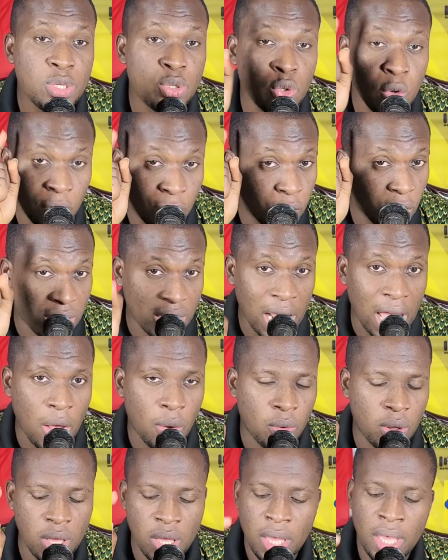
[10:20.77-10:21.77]
So for
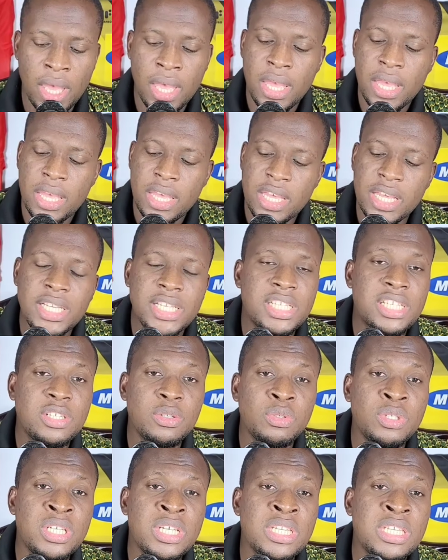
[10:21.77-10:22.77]
now,
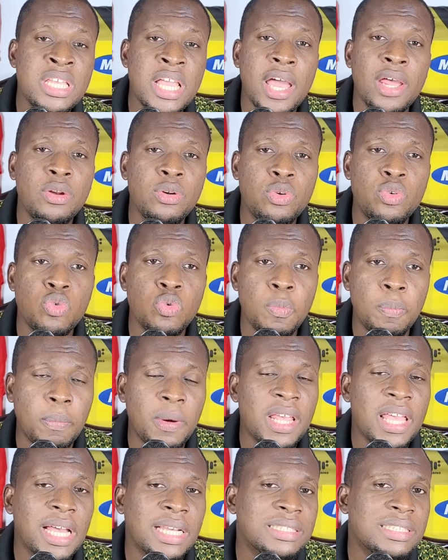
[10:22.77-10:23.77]
issue ni do
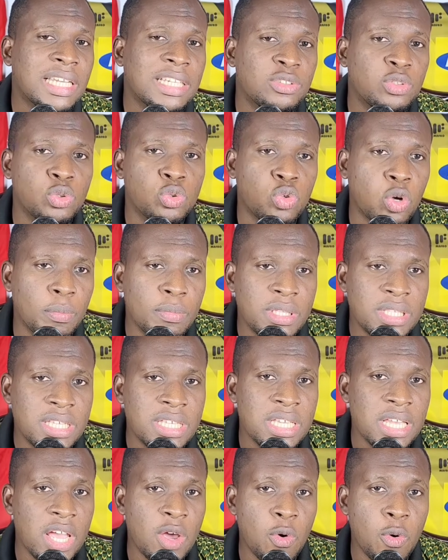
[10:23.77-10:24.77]
player status
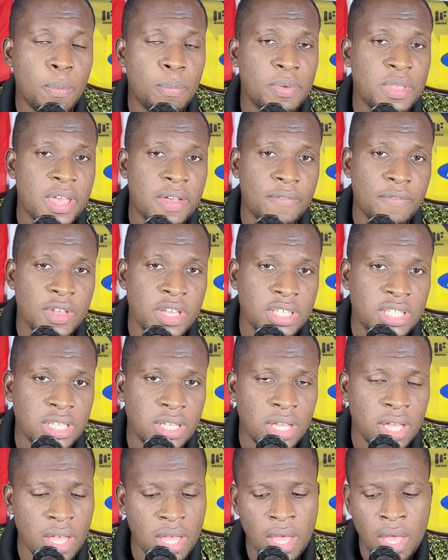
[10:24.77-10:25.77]
committee e will PFAG.